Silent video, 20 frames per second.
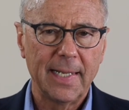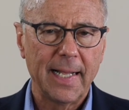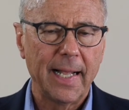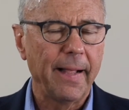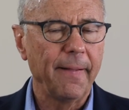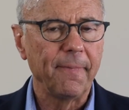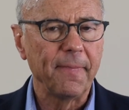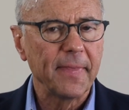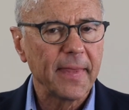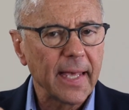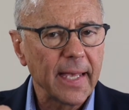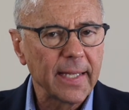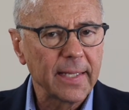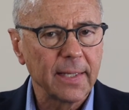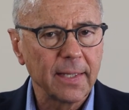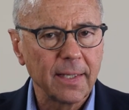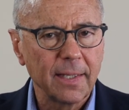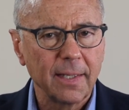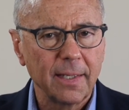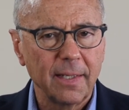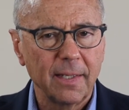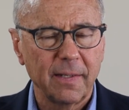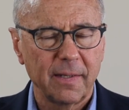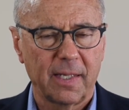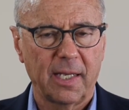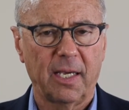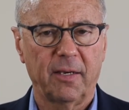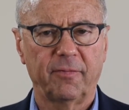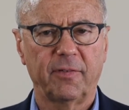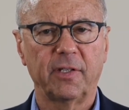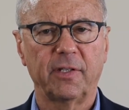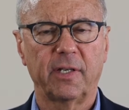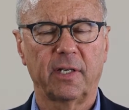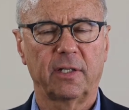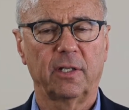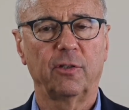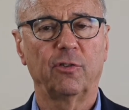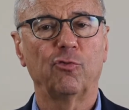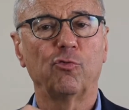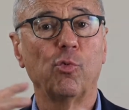and then they have to tell
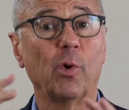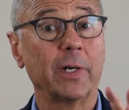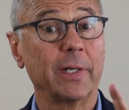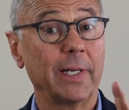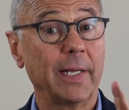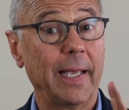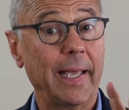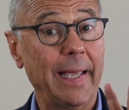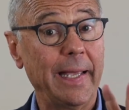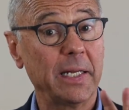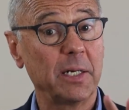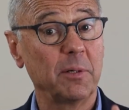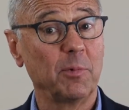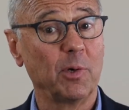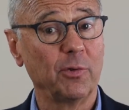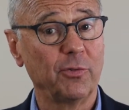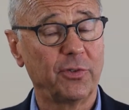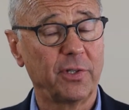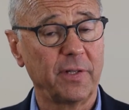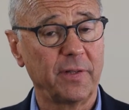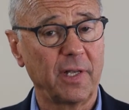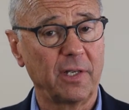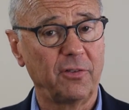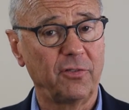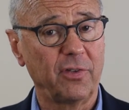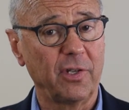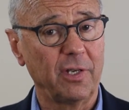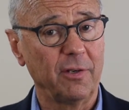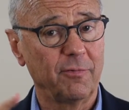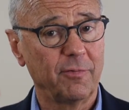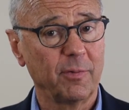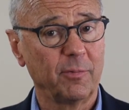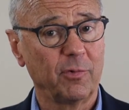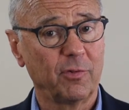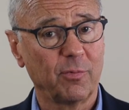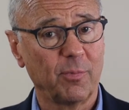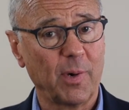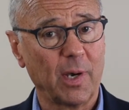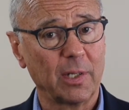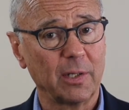us what animals did they see from
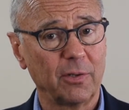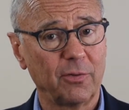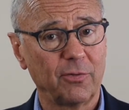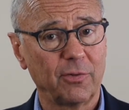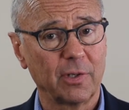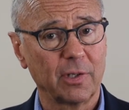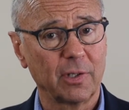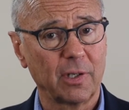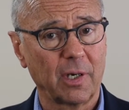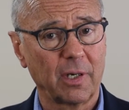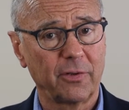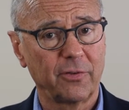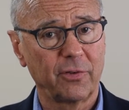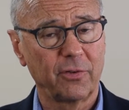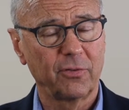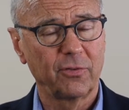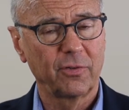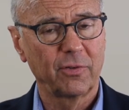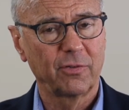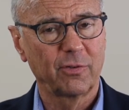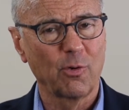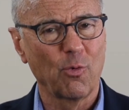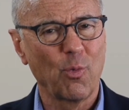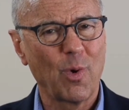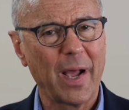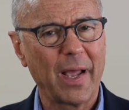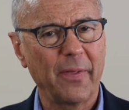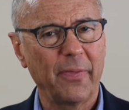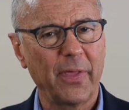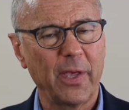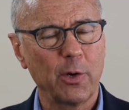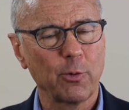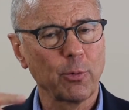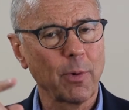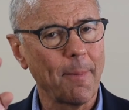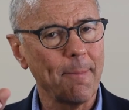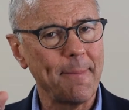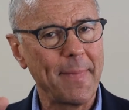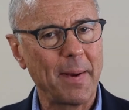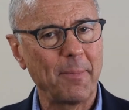smallest to largest. So while they're
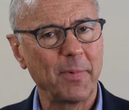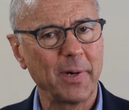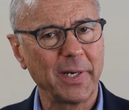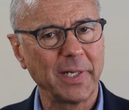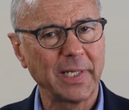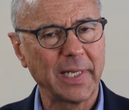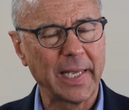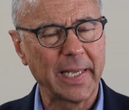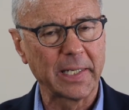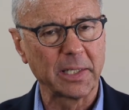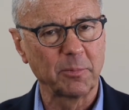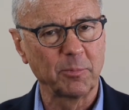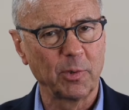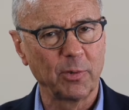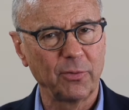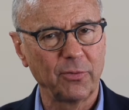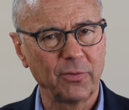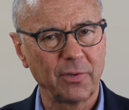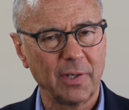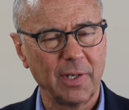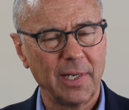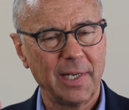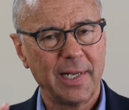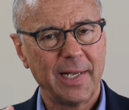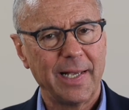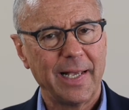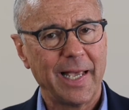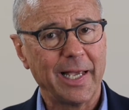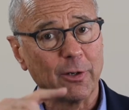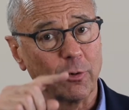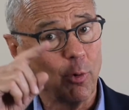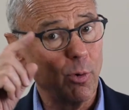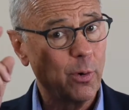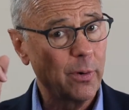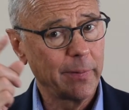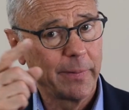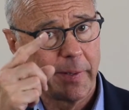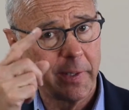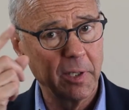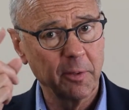remembering the animals and
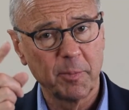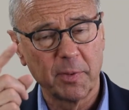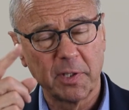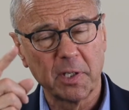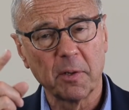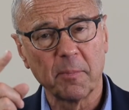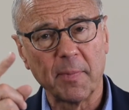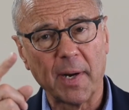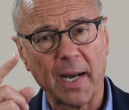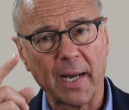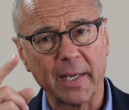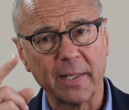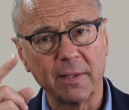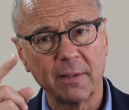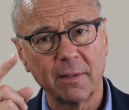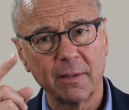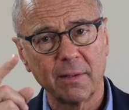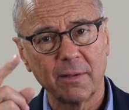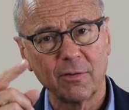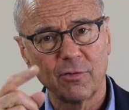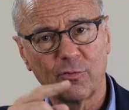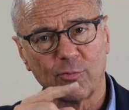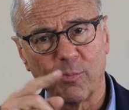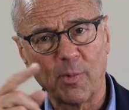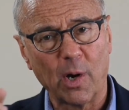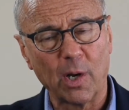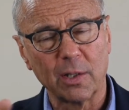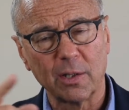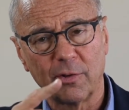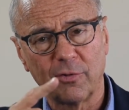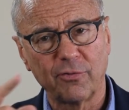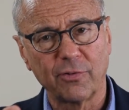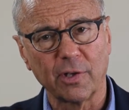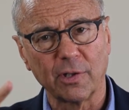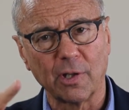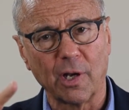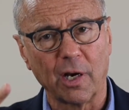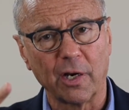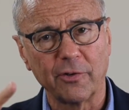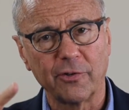ordering them in their mind, smallest to
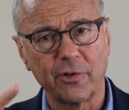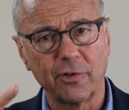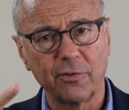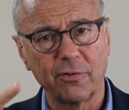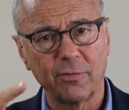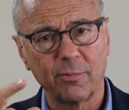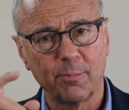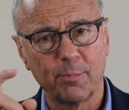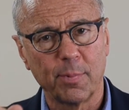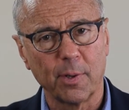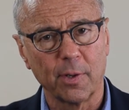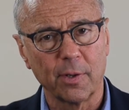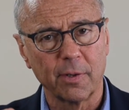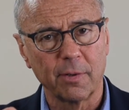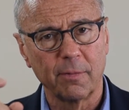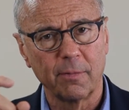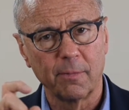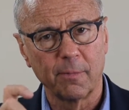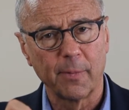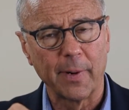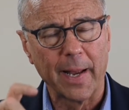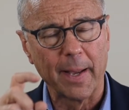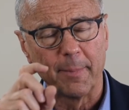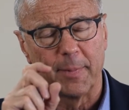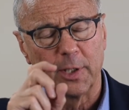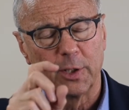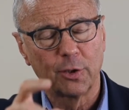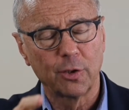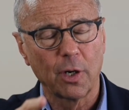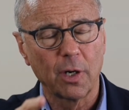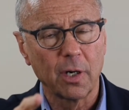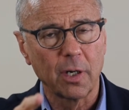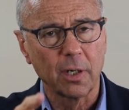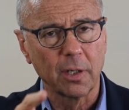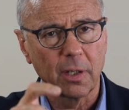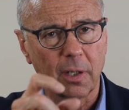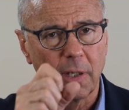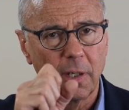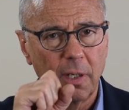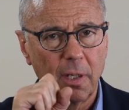largest, bird, rabbit, dog,